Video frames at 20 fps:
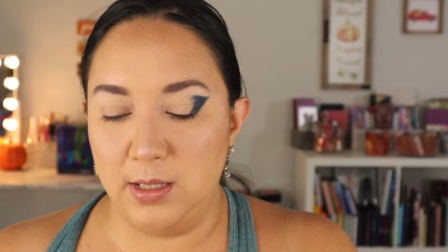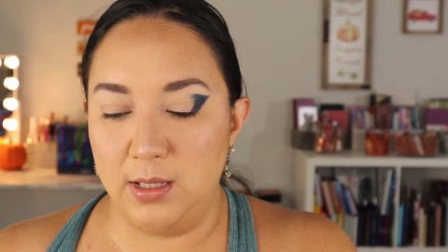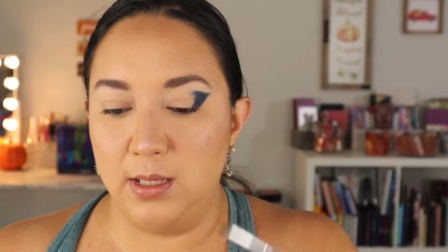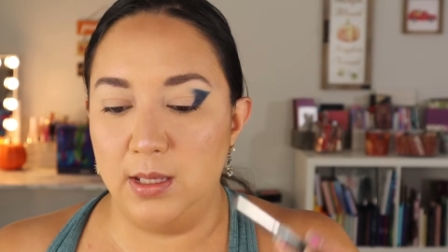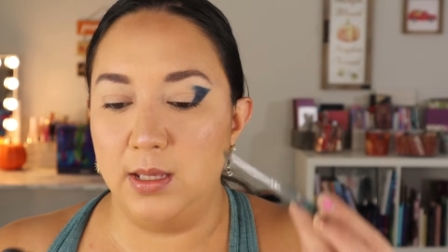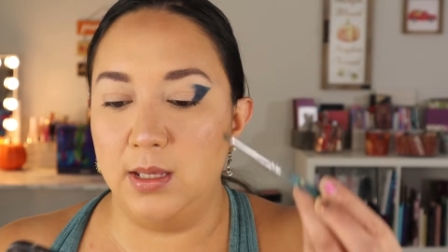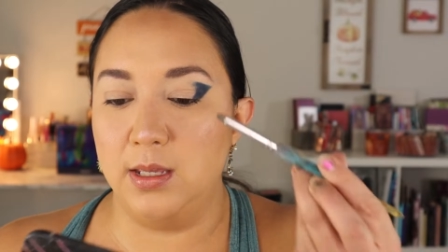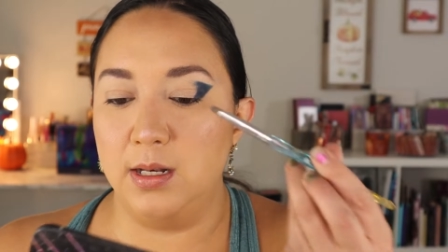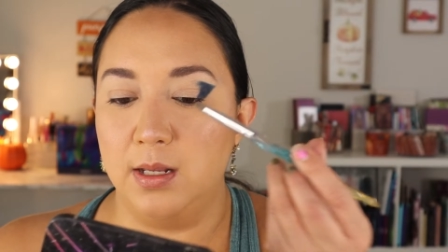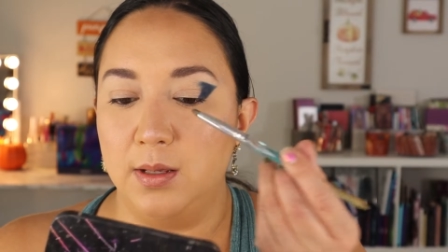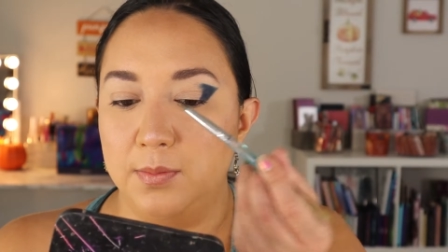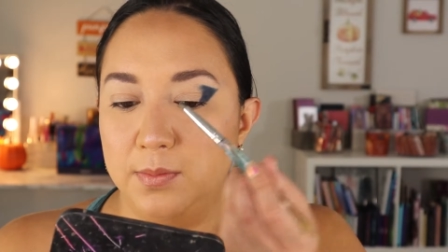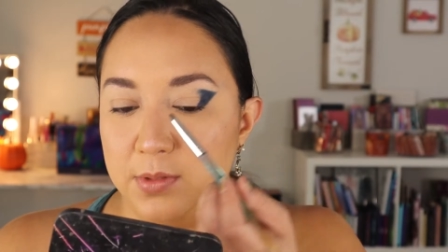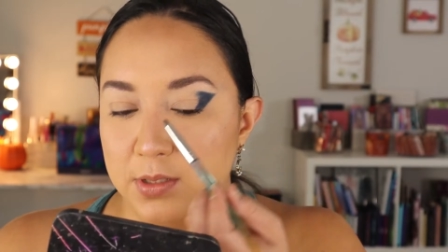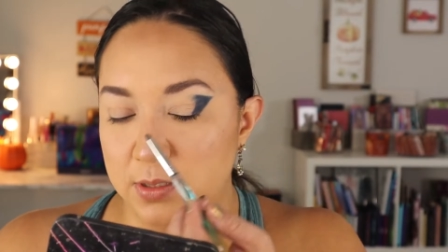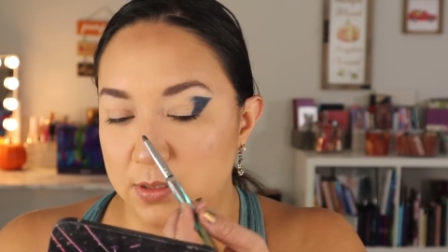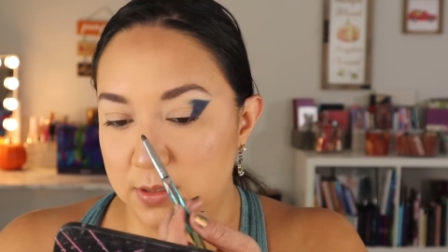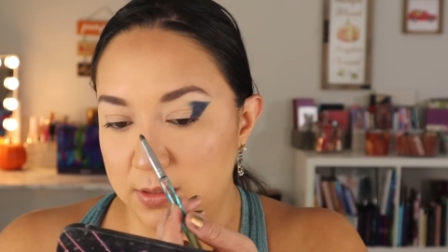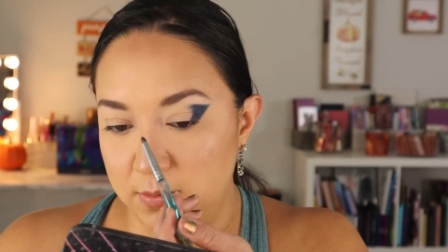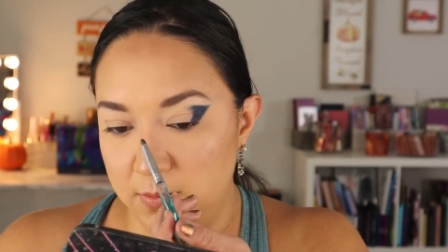and I'm
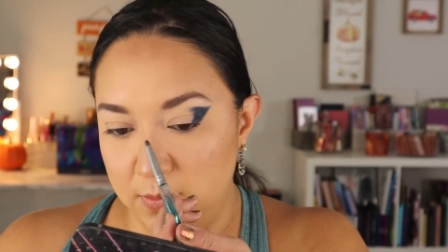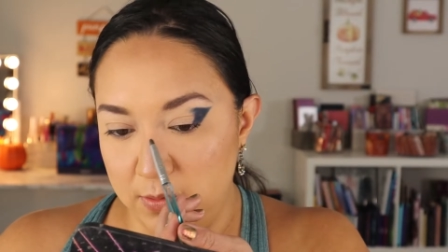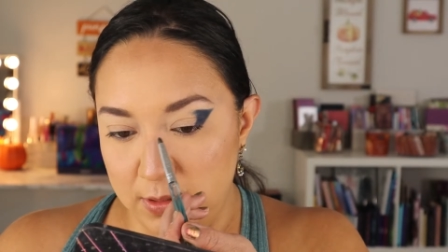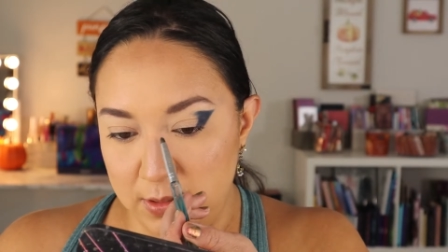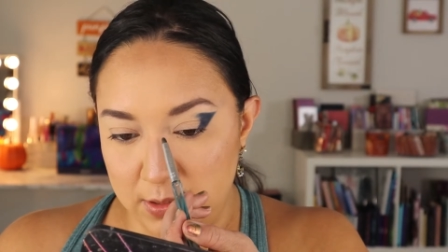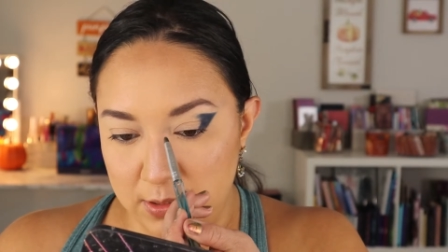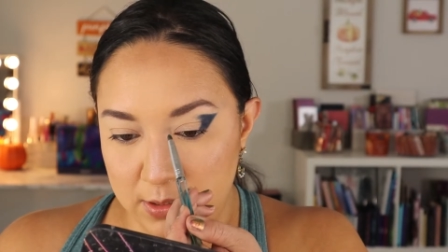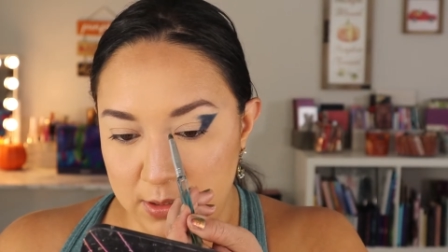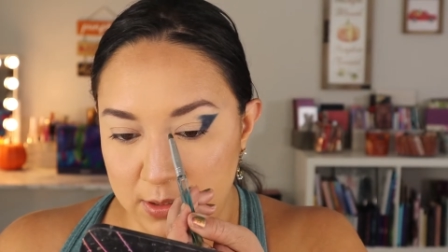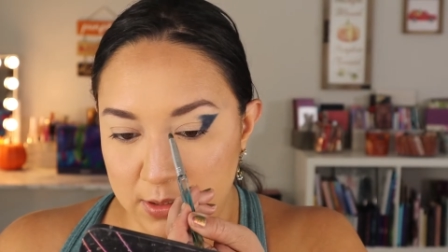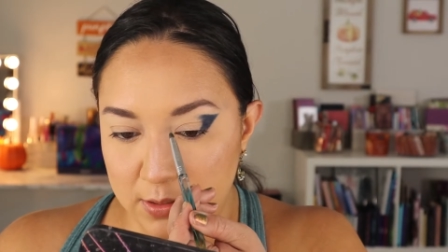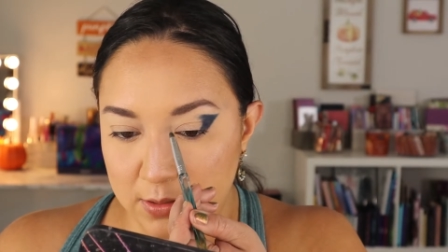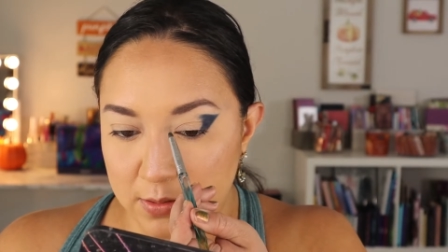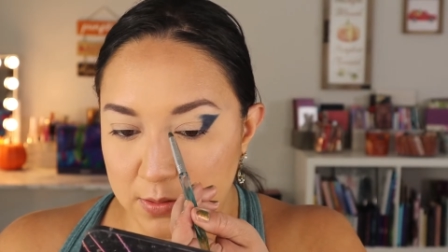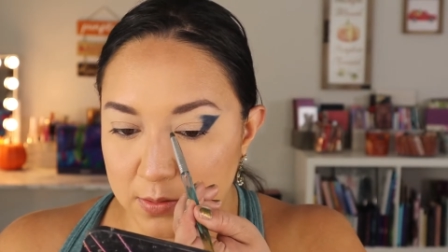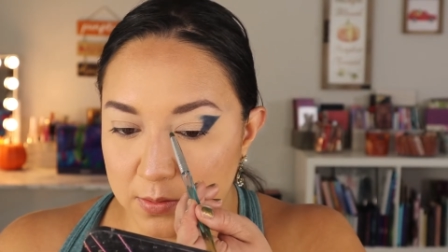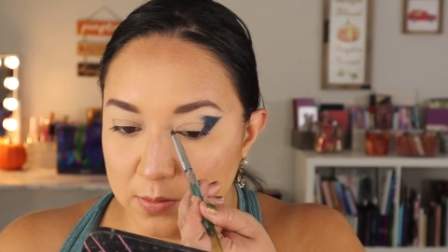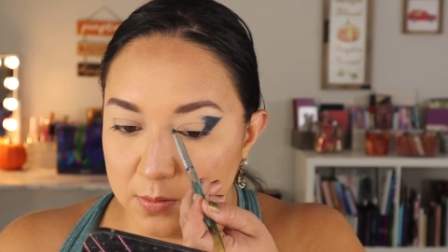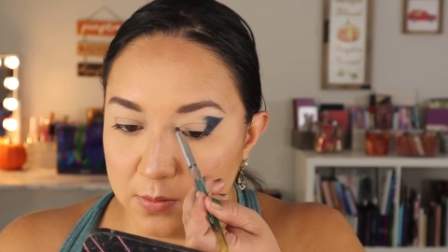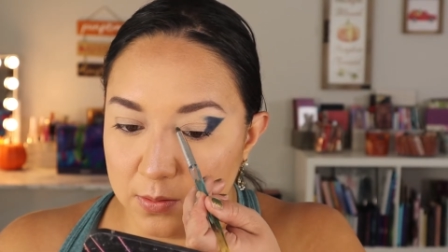just going
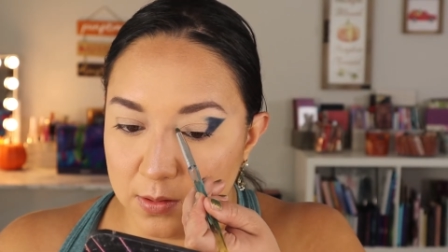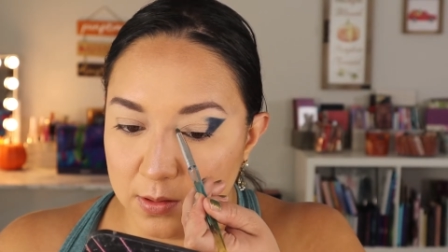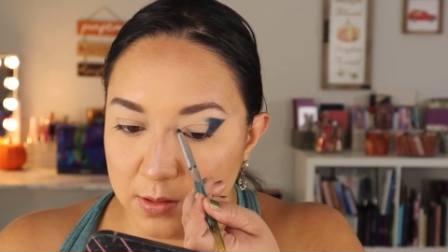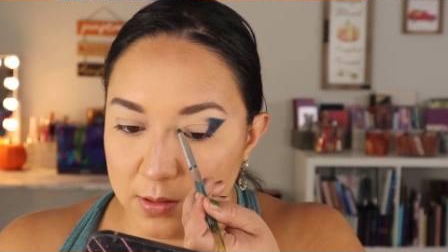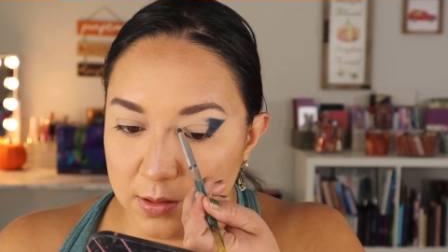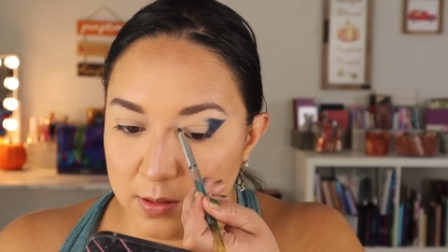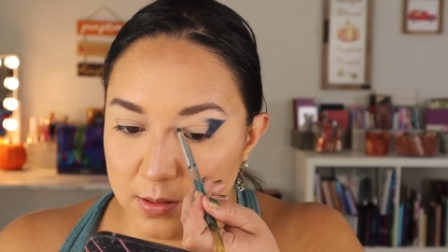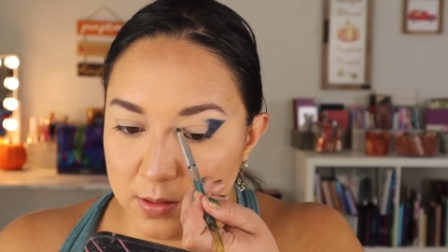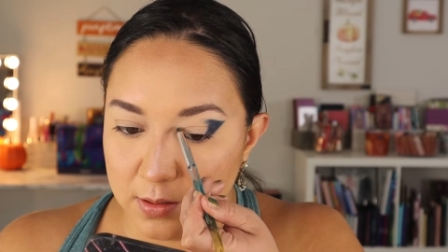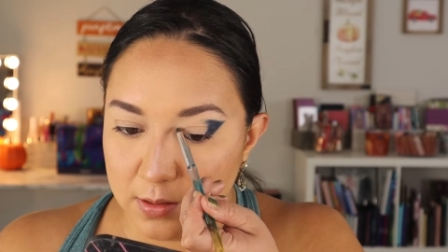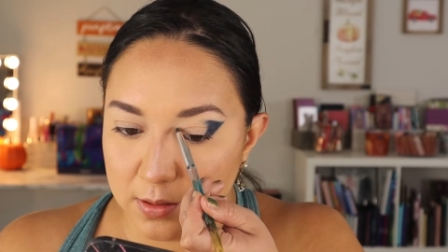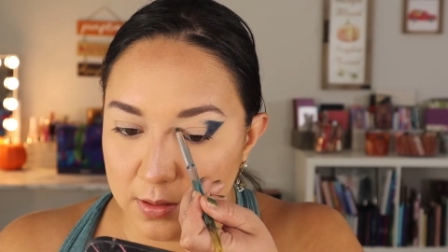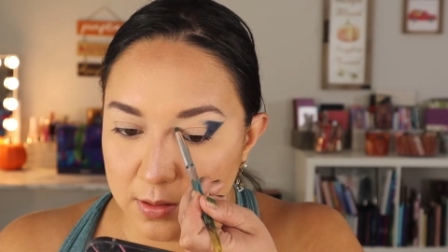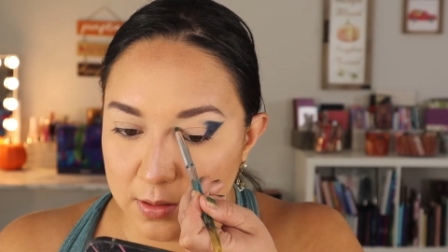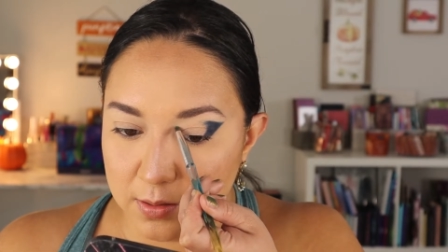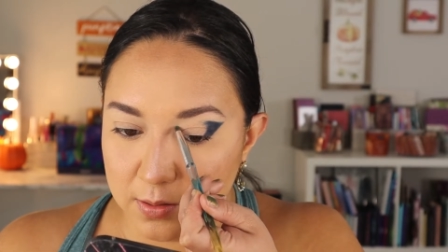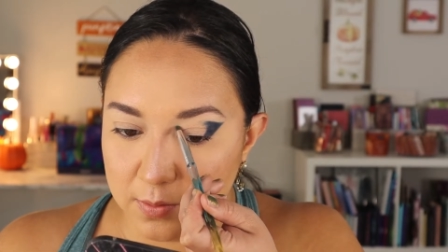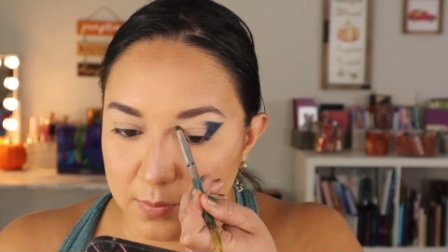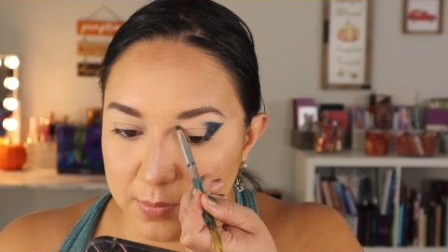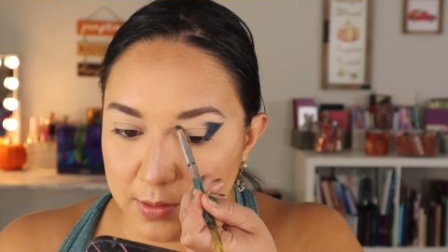to uh,
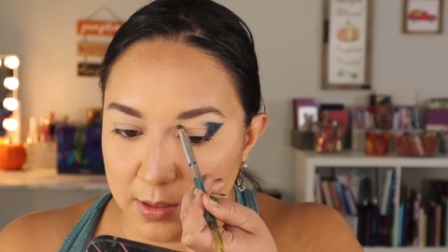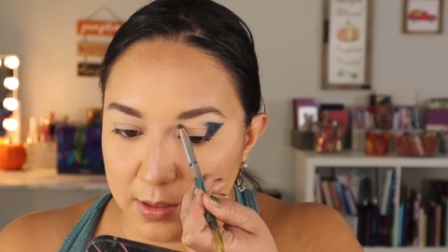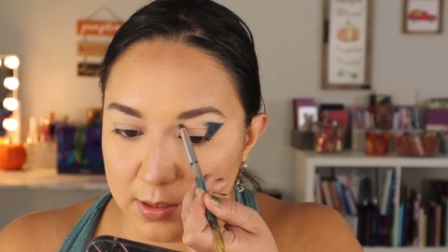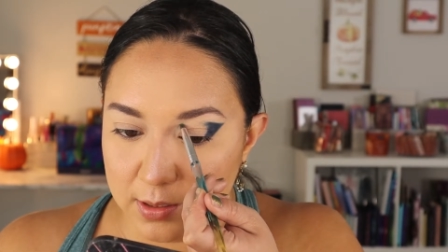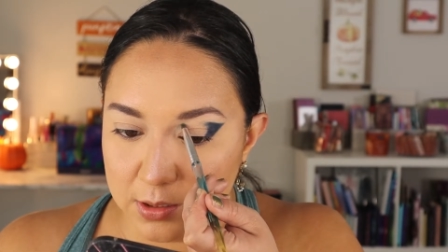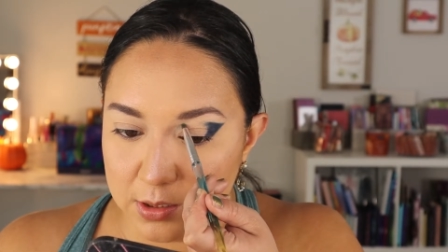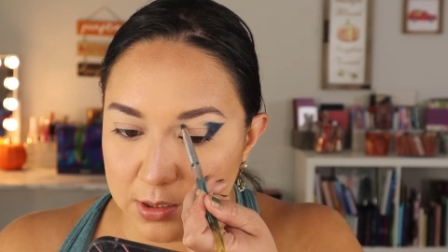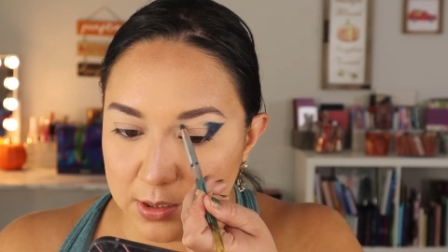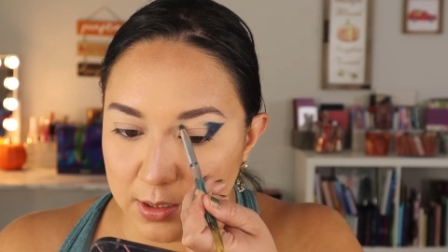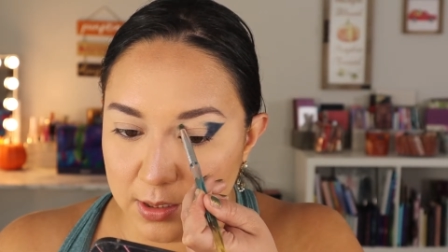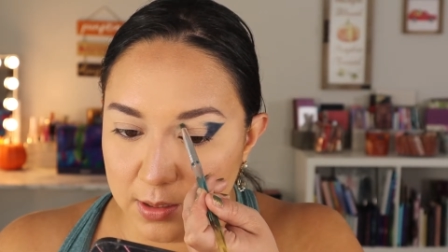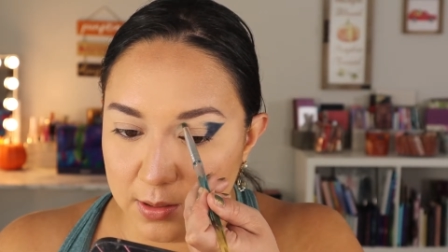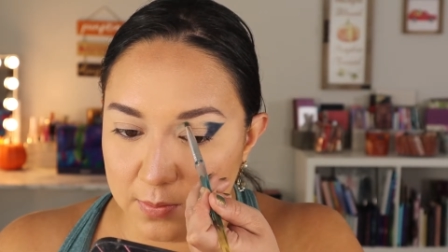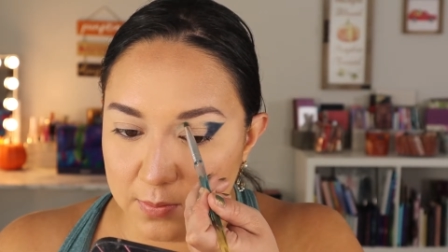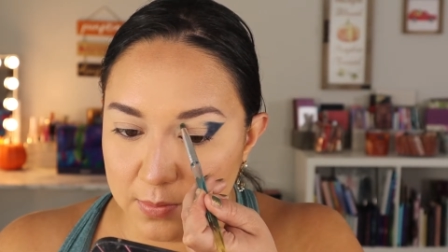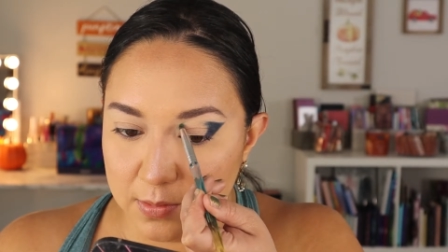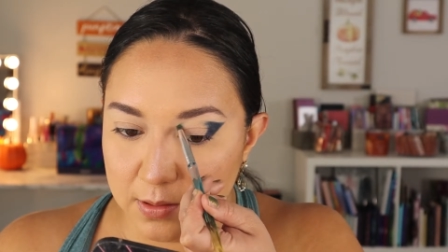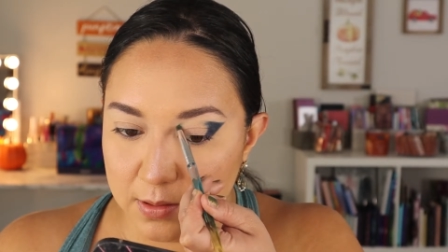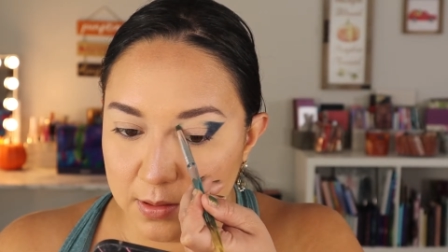make a shape